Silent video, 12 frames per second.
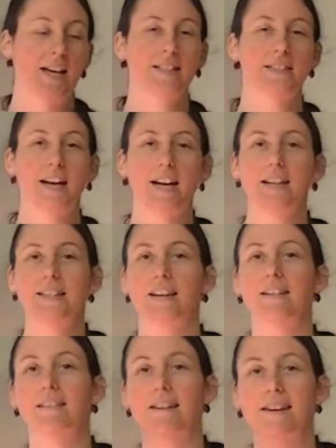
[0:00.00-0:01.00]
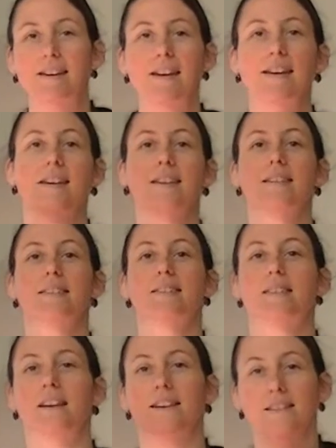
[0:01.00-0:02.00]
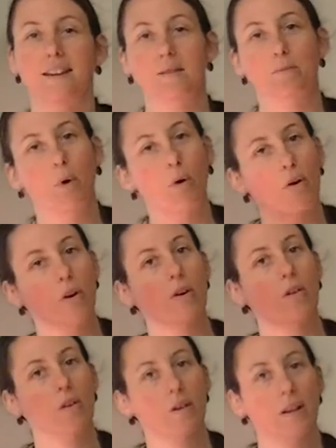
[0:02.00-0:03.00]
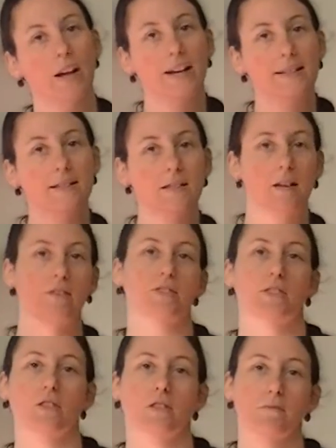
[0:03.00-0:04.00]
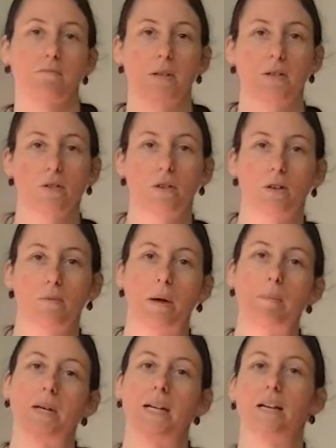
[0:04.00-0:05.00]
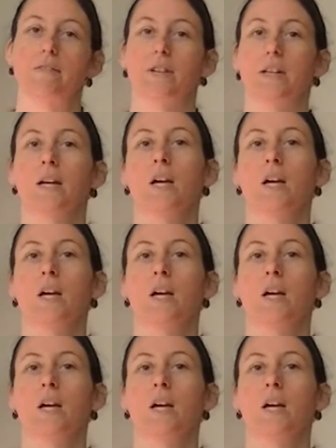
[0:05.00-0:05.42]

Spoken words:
dietary needs, that you need more or less of a certain mineral, maybe even